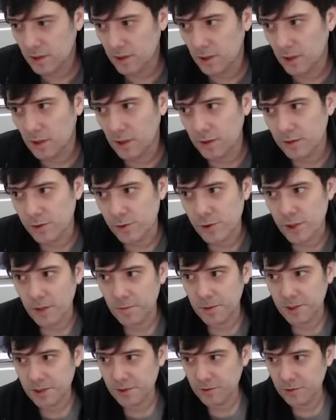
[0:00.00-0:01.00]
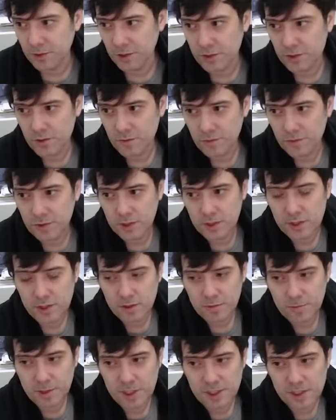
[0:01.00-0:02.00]
Duchenne muscular dystrophy.
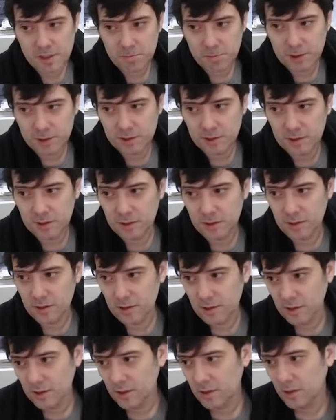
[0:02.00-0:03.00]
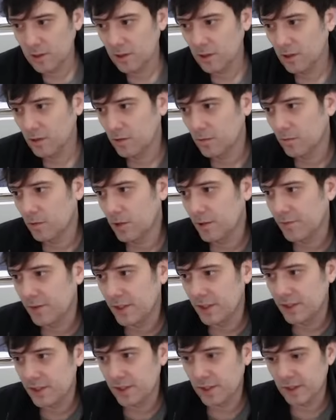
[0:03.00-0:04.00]
So possibly one of
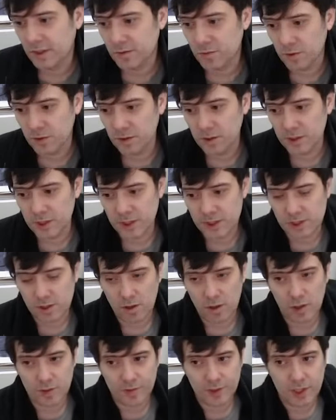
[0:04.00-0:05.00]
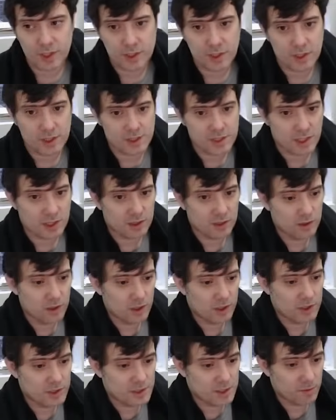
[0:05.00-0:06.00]
these things where does RFK take a second
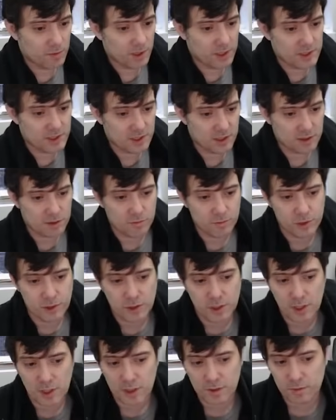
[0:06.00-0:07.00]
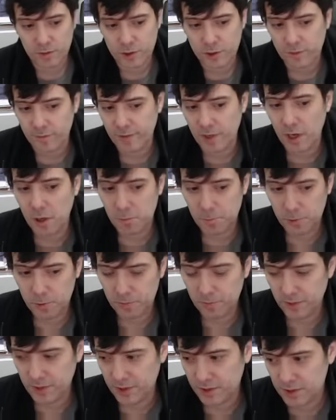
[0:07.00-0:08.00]
look and say, wait a second, we should have not
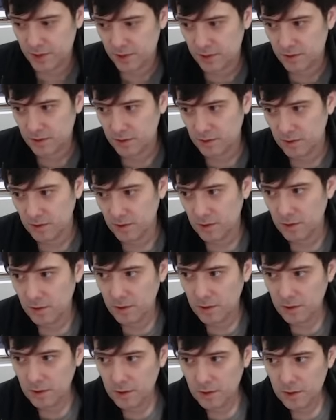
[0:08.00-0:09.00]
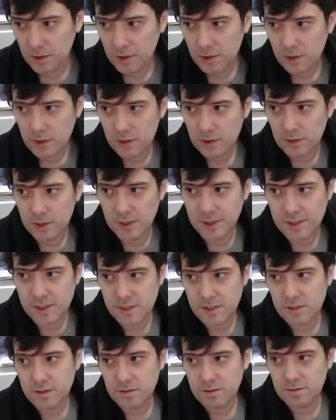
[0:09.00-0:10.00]
approved this.
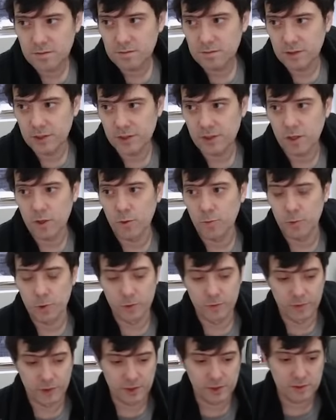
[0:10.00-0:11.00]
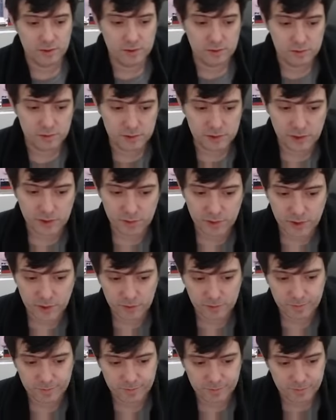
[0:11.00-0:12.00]
Let's unapprove it. I don't know.
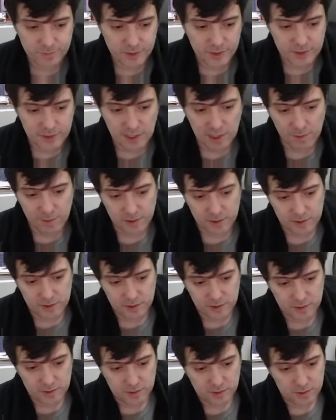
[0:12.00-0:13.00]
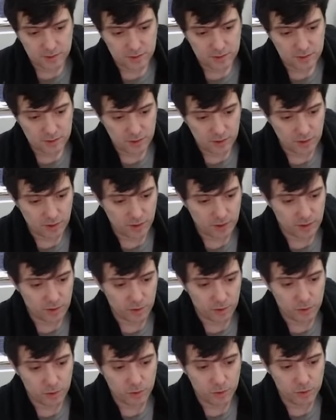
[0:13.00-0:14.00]
I doubt it. I don't know
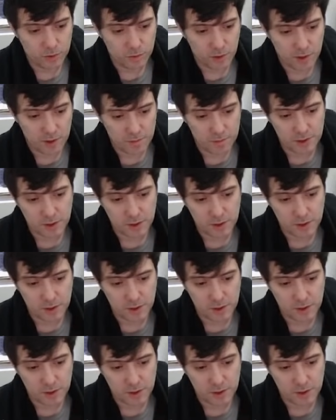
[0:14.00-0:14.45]
who would want